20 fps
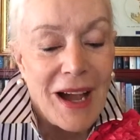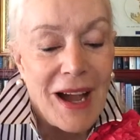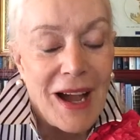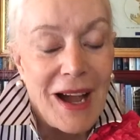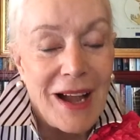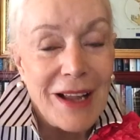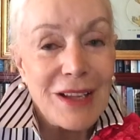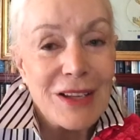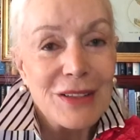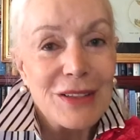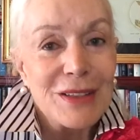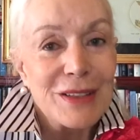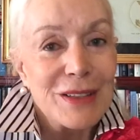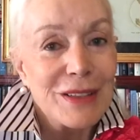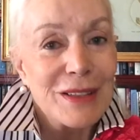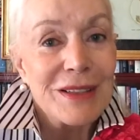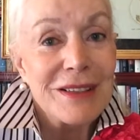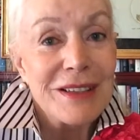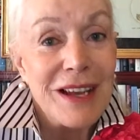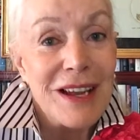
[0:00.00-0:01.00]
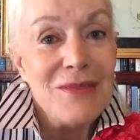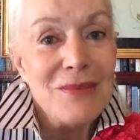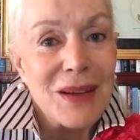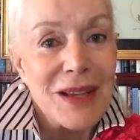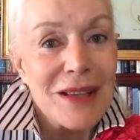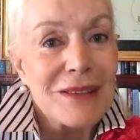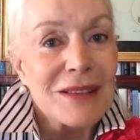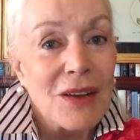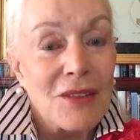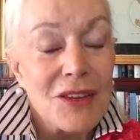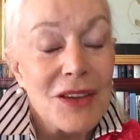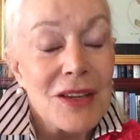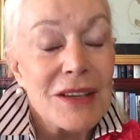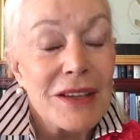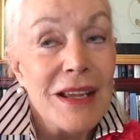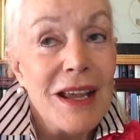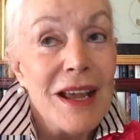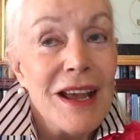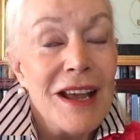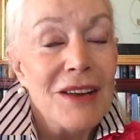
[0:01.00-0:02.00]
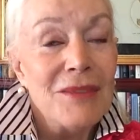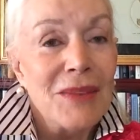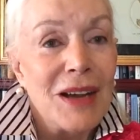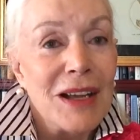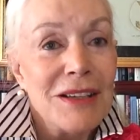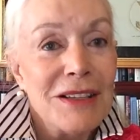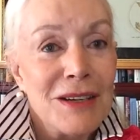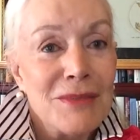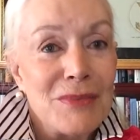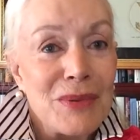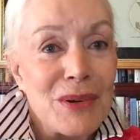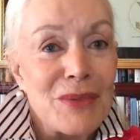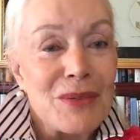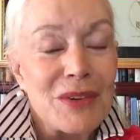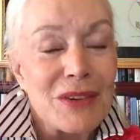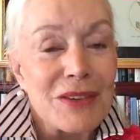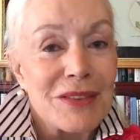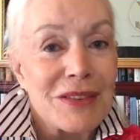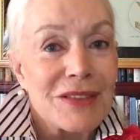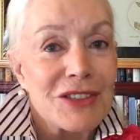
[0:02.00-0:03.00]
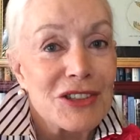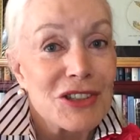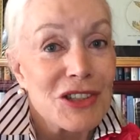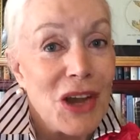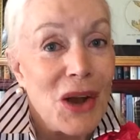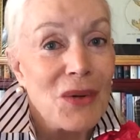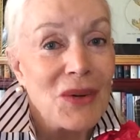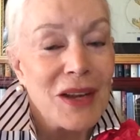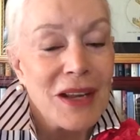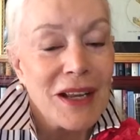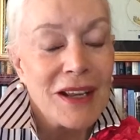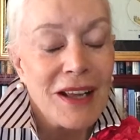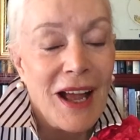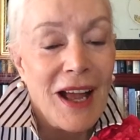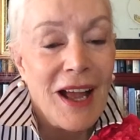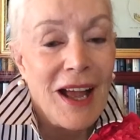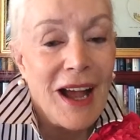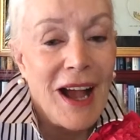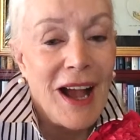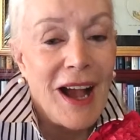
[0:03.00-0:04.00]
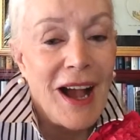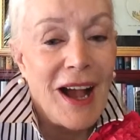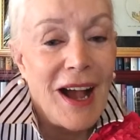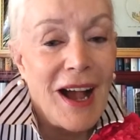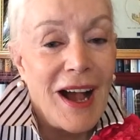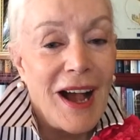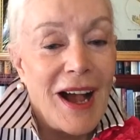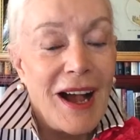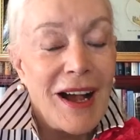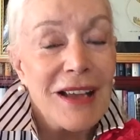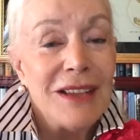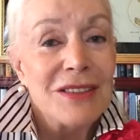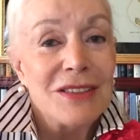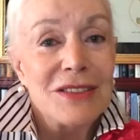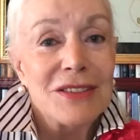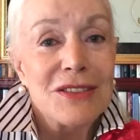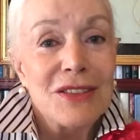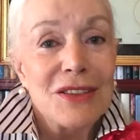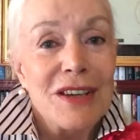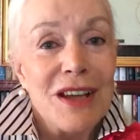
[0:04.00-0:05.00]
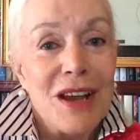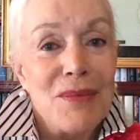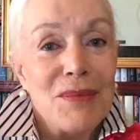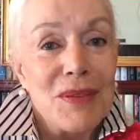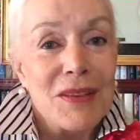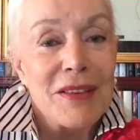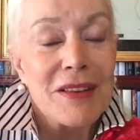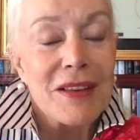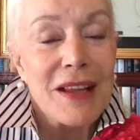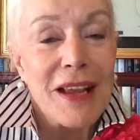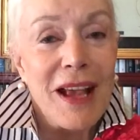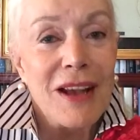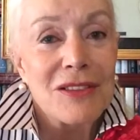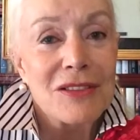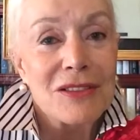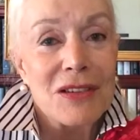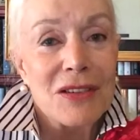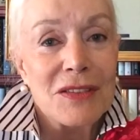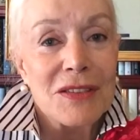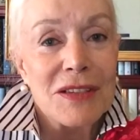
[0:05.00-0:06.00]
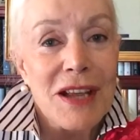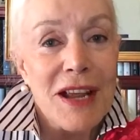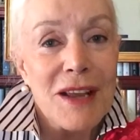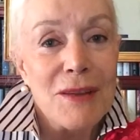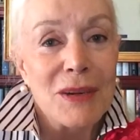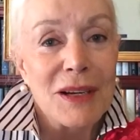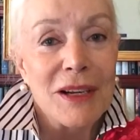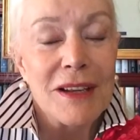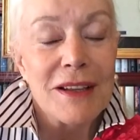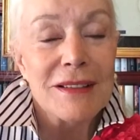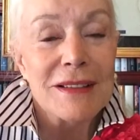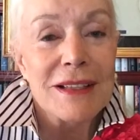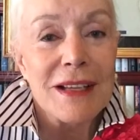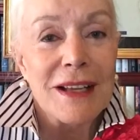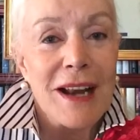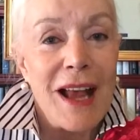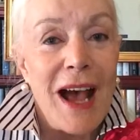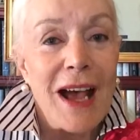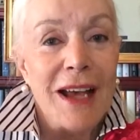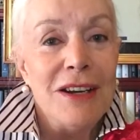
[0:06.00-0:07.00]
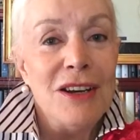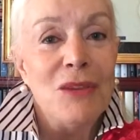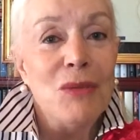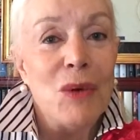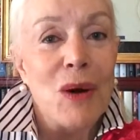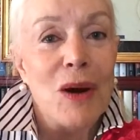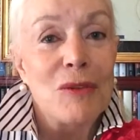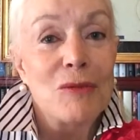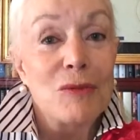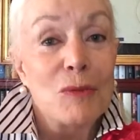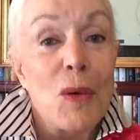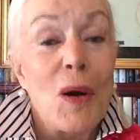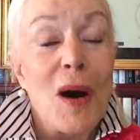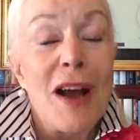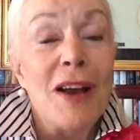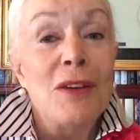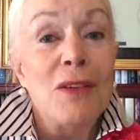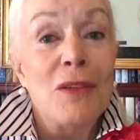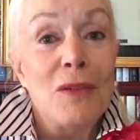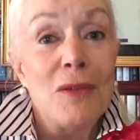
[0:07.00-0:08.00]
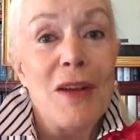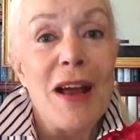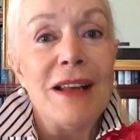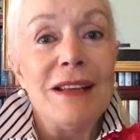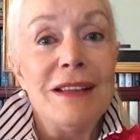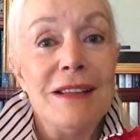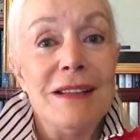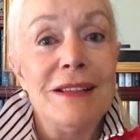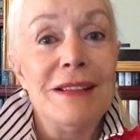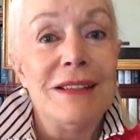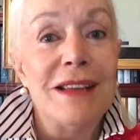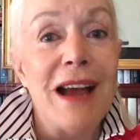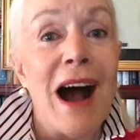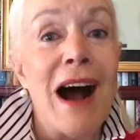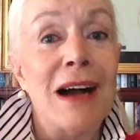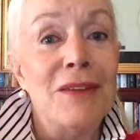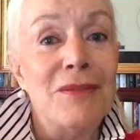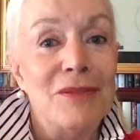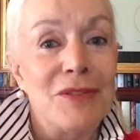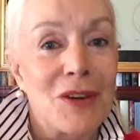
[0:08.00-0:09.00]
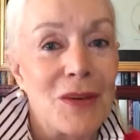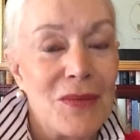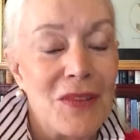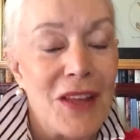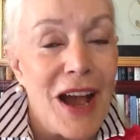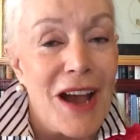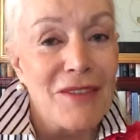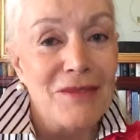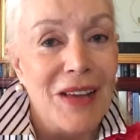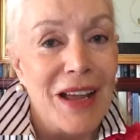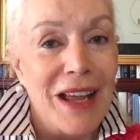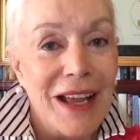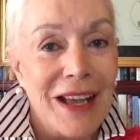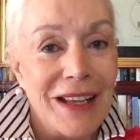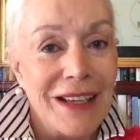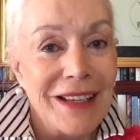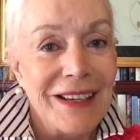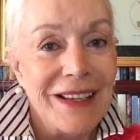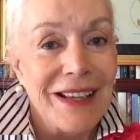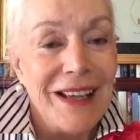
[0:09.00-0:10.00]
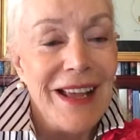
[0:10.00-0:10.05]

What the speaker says: I couldn't contain myself. Again, my temper was showing. I stood up at the counsel table and said, I don't want one red dime from that man.